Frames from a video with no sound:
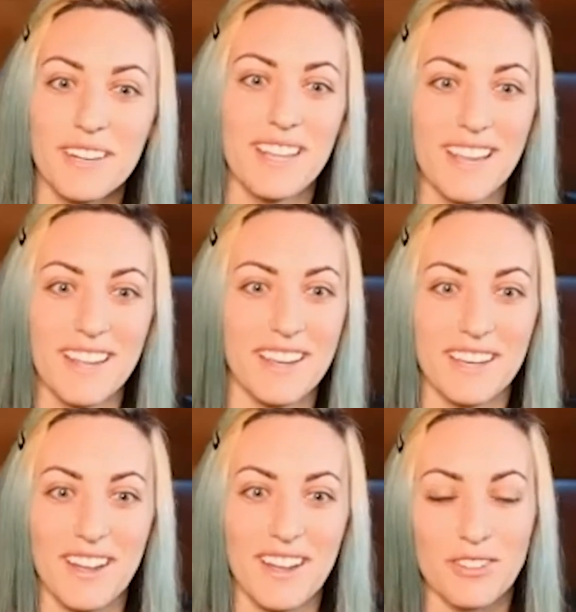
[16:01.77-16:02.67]
And they
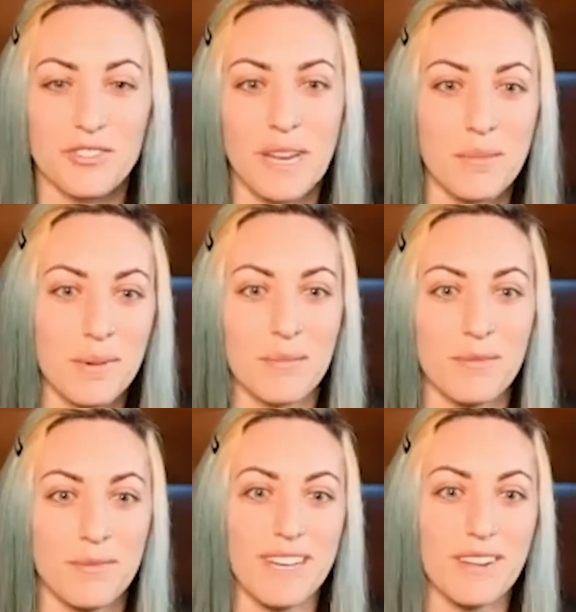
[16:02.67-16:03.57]
like all scream and
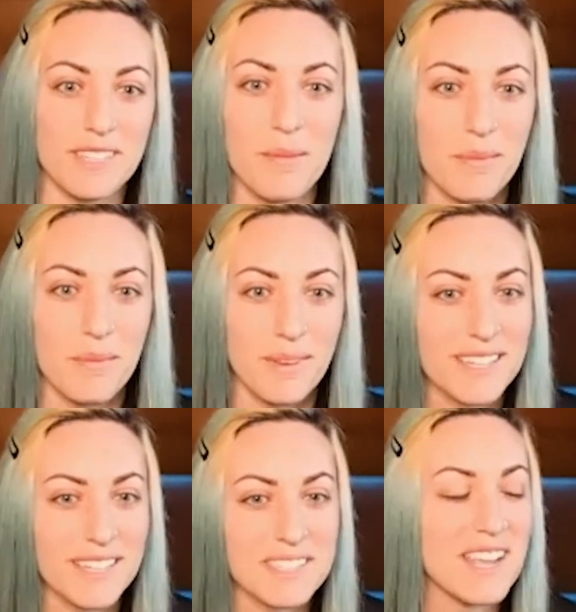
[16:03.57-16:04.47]
I'm videotaping.
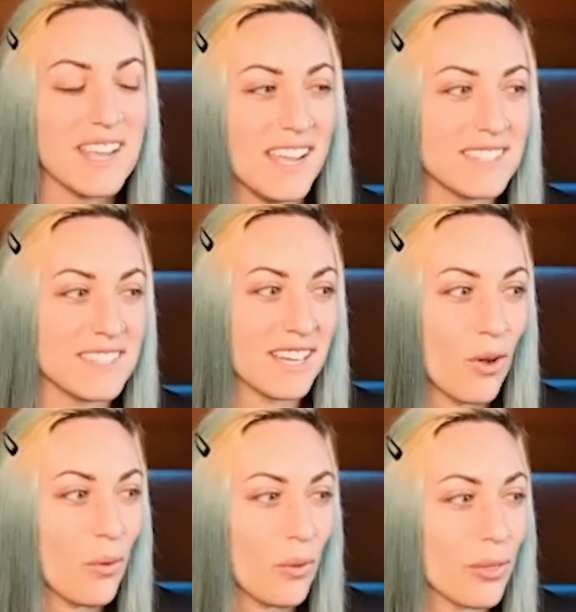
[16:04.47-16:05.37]
And it's like
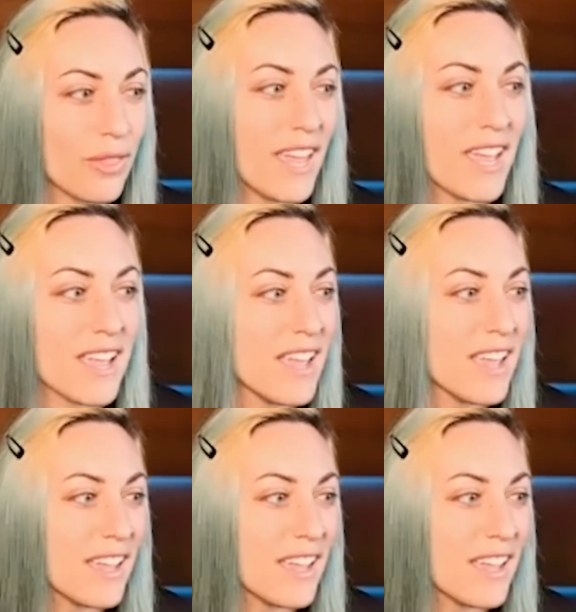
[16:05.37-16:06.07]
a whole thing.